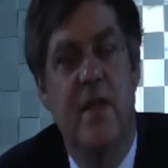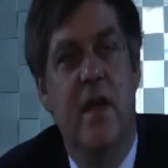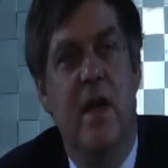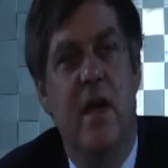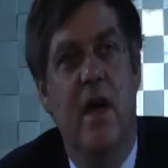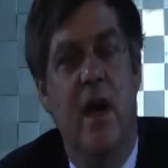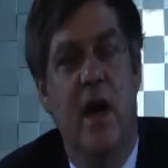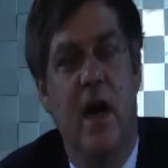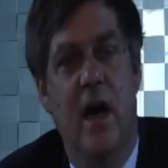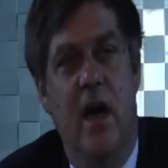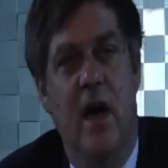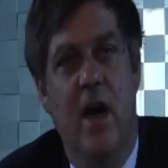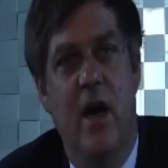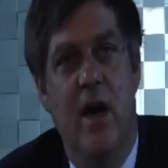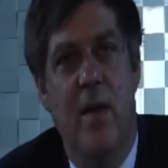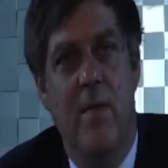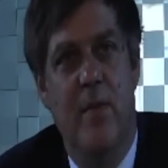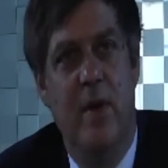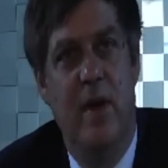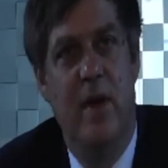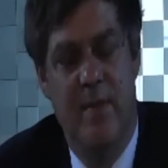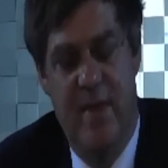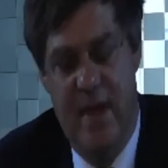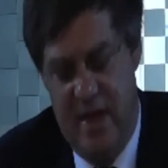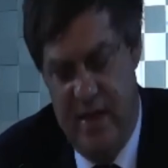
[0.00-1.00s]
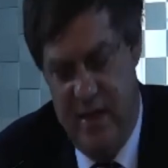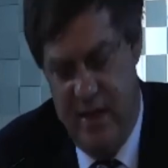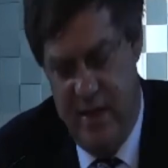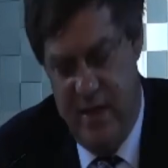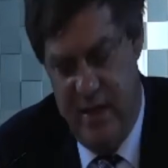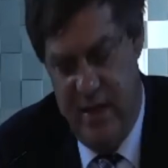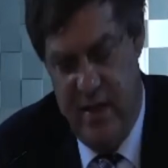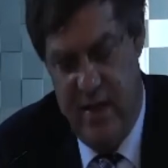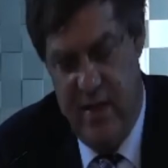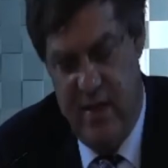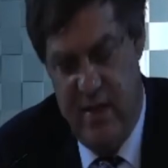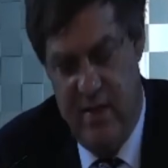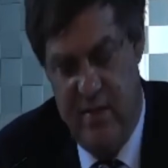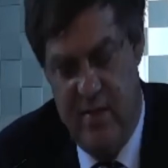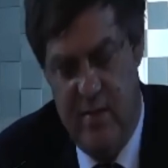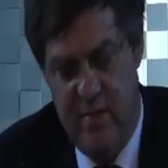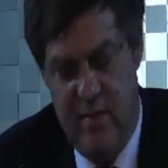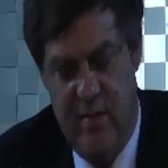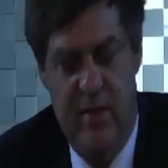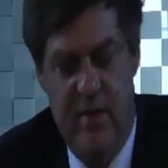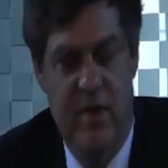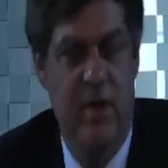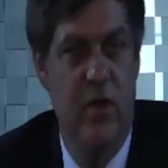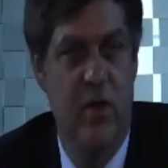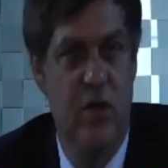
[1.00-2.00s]
are implemented,
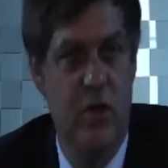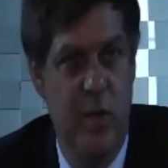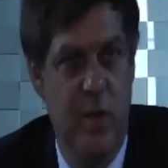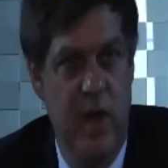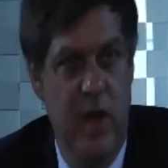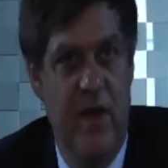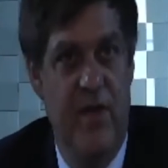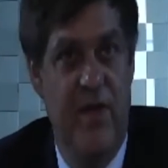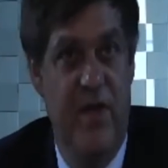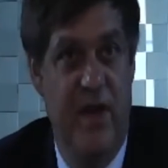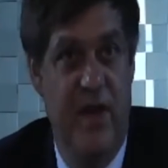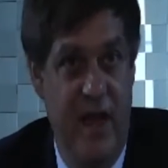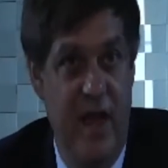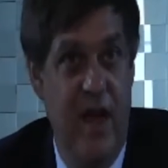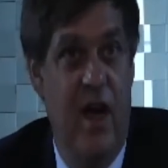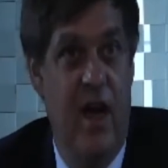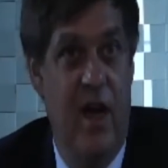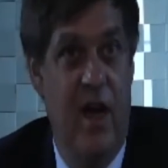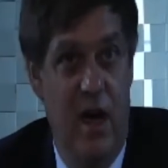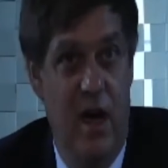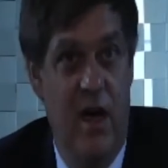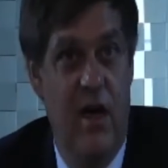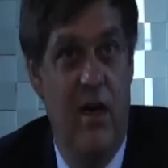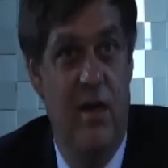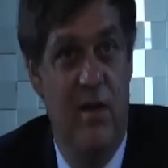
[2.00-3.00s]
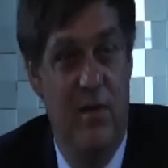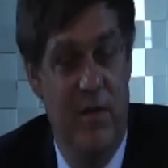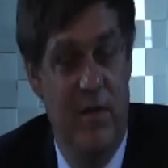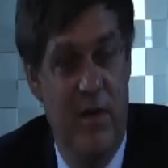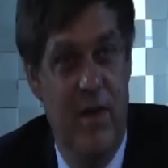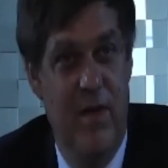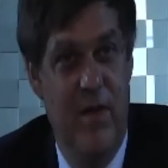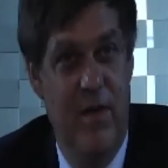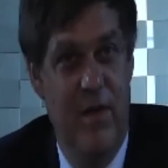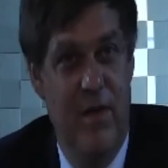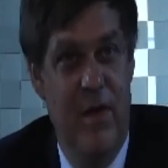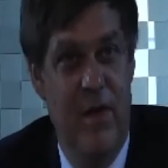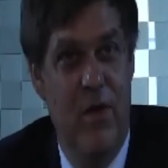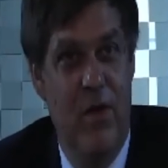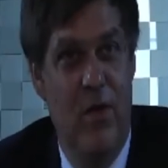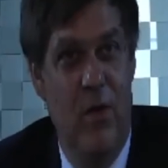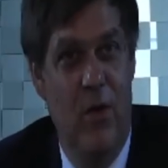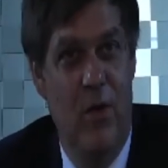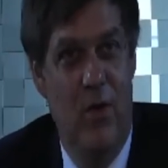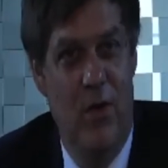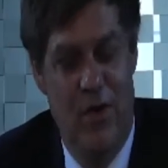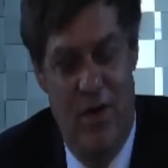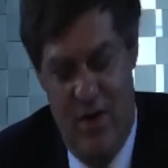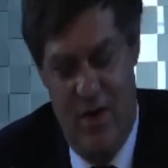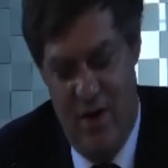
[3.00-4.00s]
usually they are the
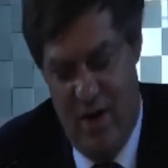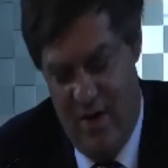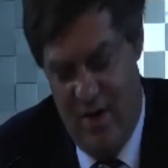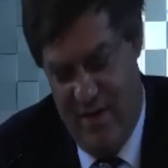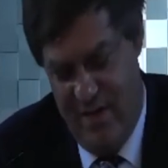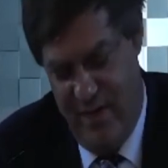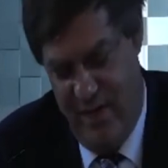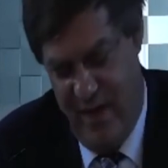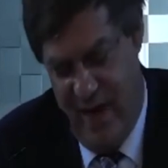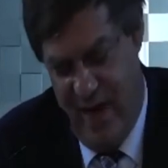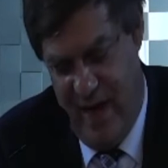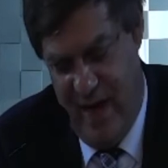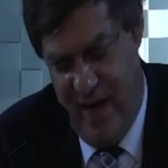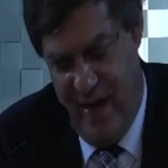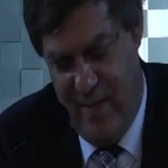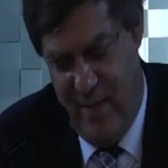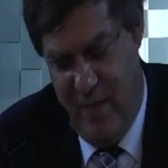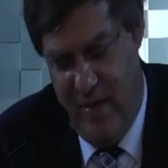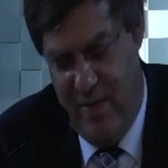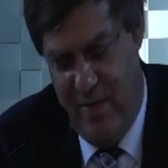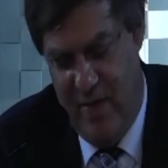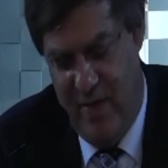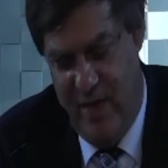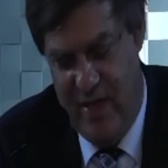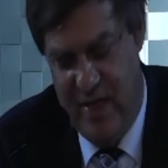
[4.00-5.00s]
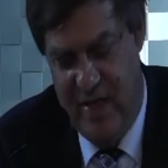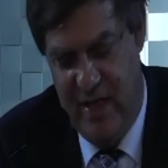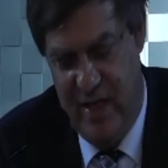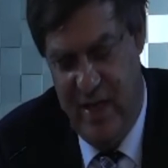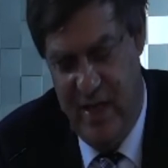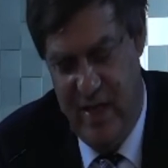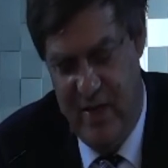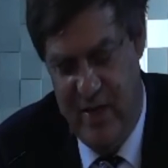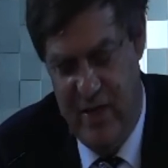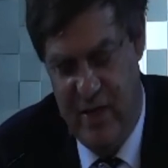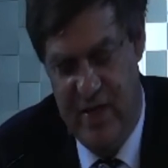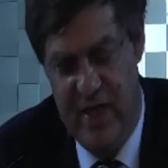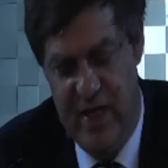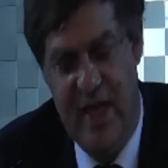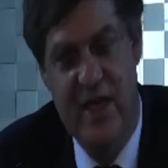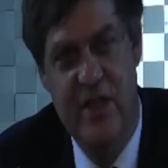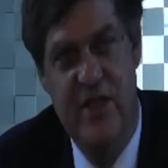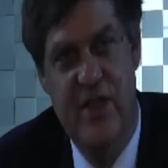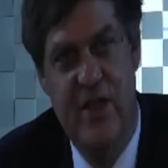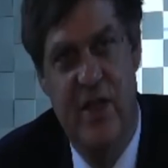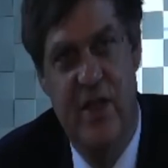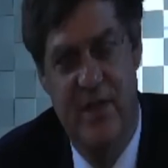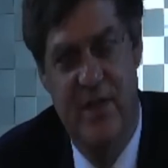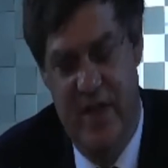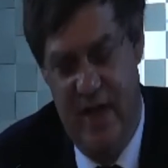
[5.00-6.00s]
core of any implementing legislation
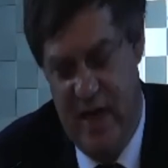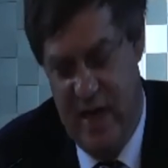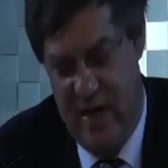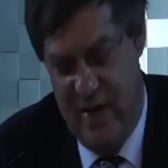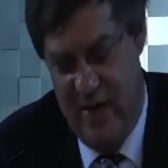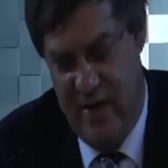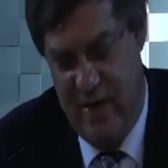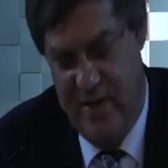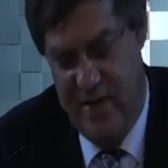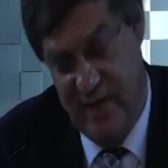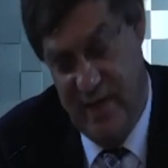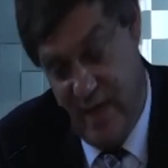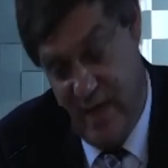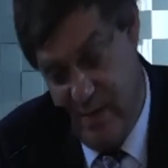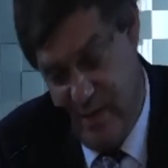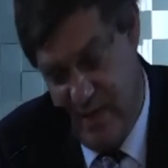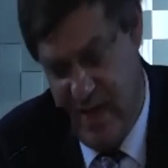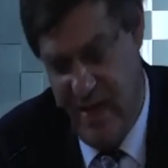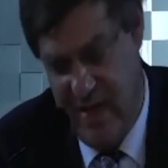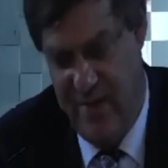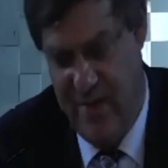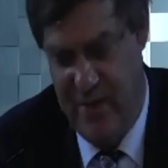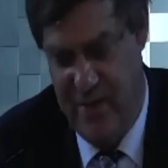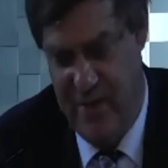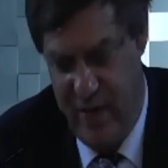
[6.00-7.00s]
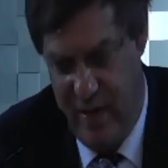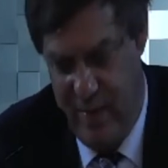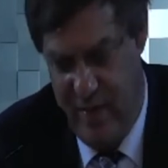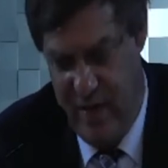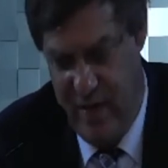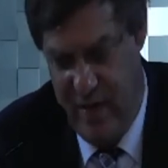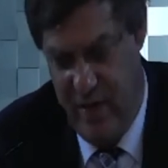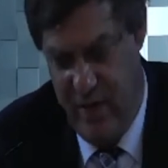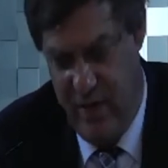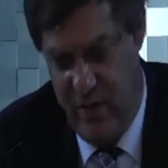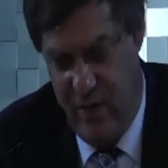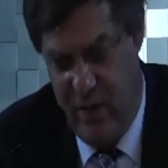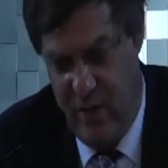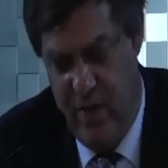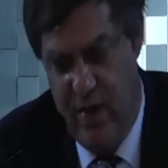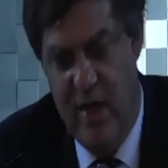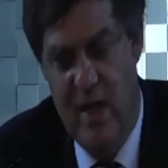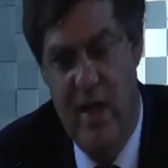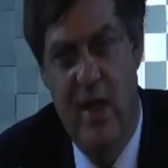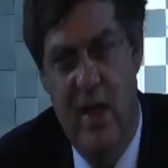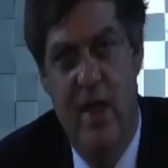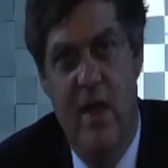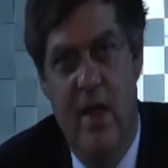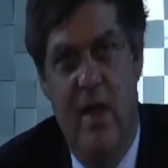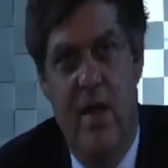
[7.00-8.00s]
in the area of substantive criminal law.
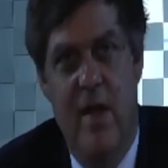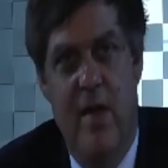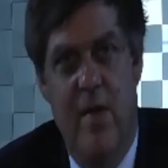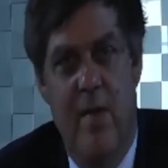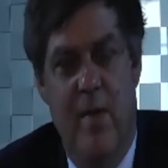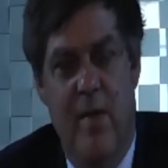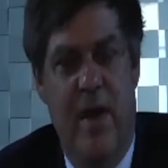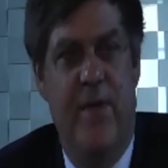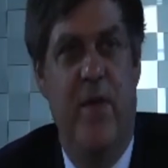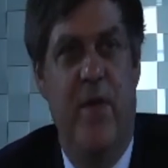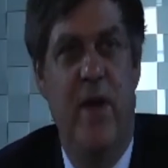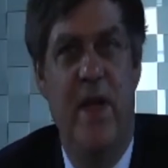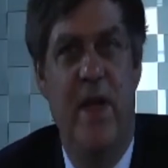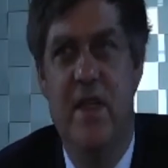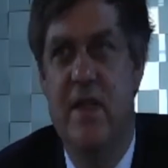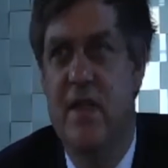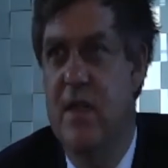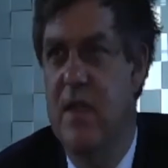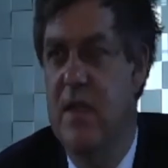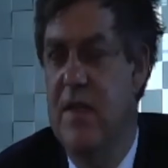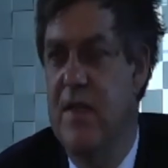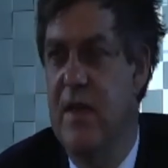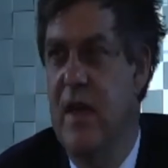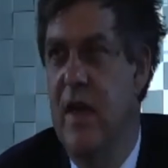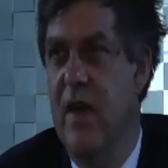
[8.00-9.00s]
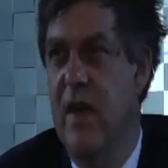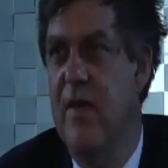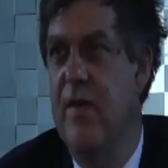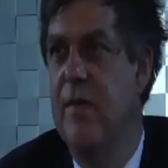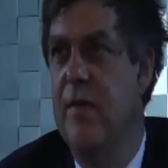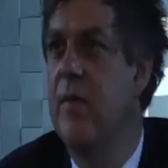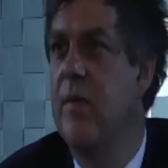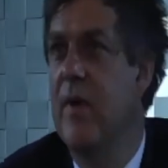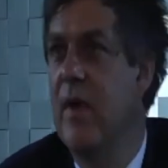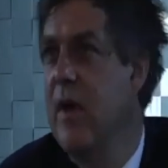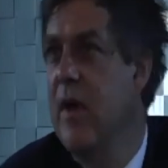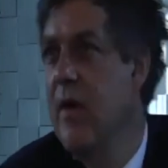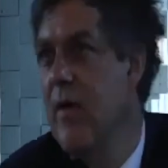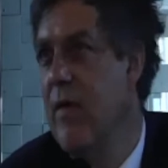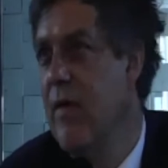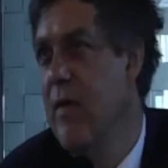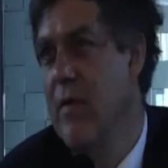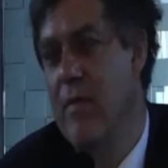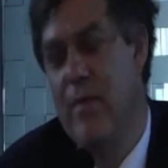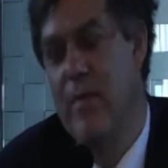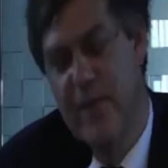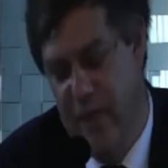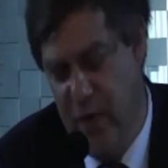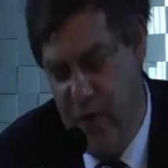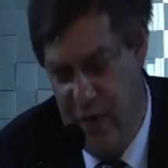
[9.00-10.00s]
But for instance, there are
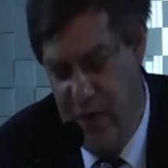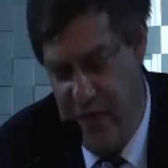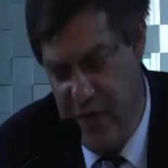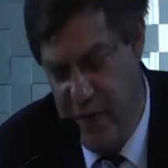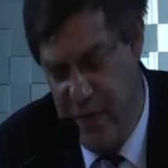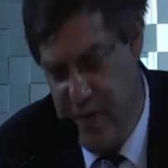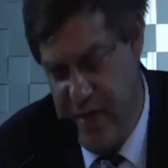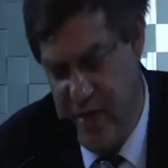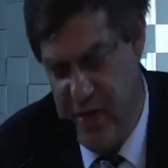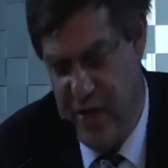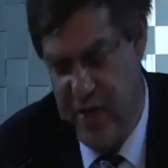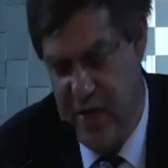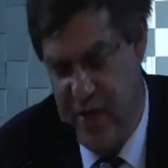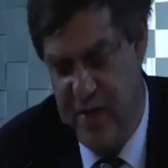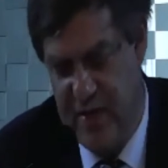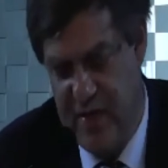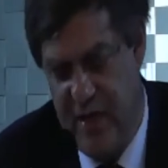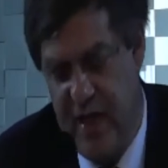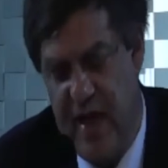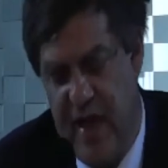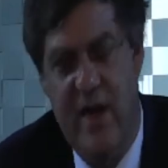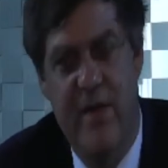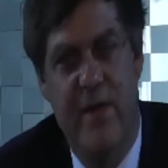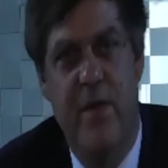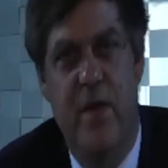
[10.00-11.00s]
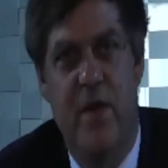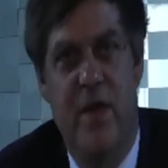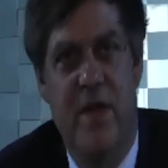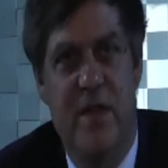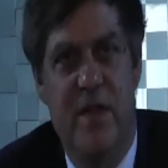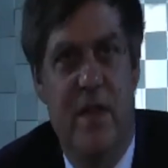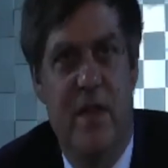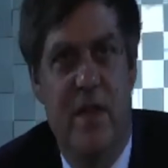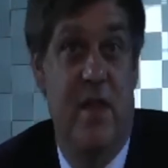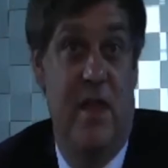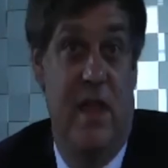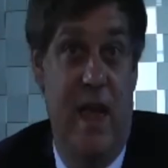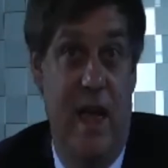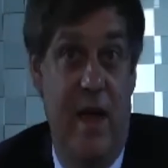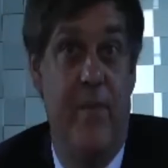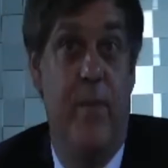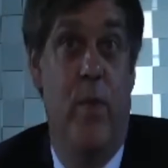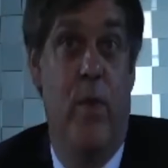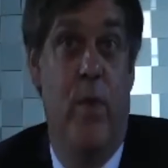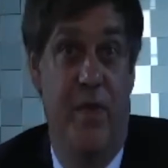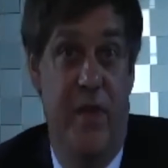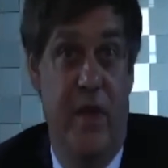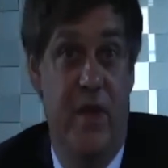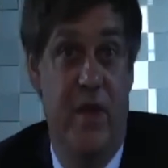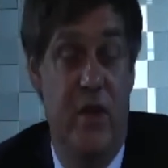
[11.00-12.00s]
further questions there. For instance, like what
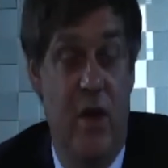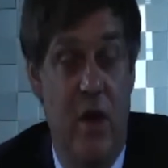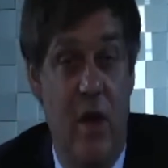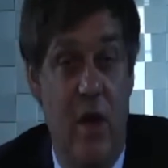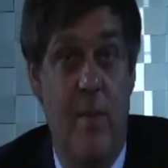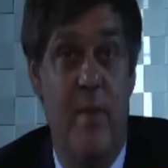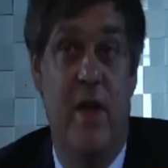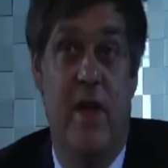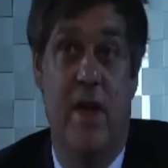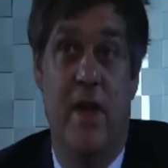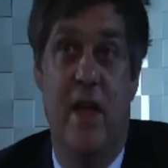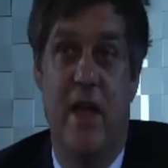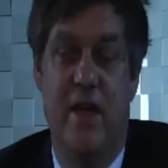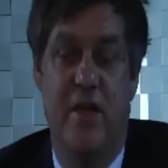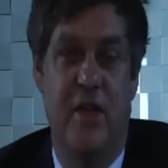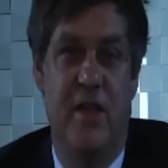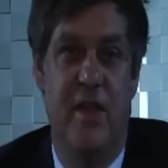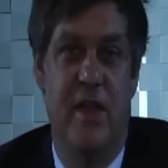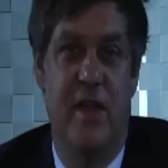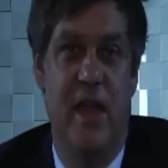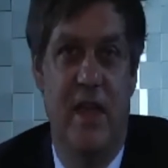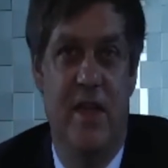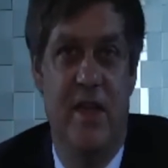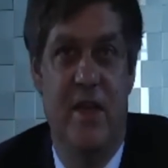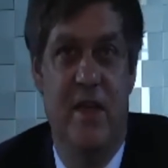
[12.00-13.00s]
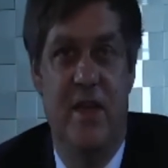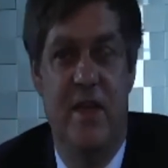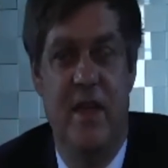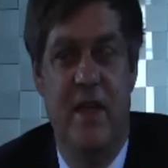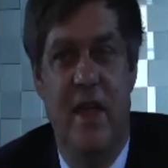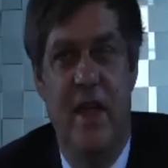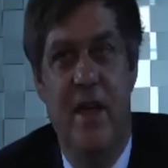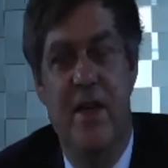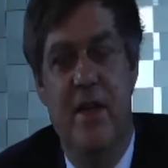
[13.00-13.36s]
the German legislator did,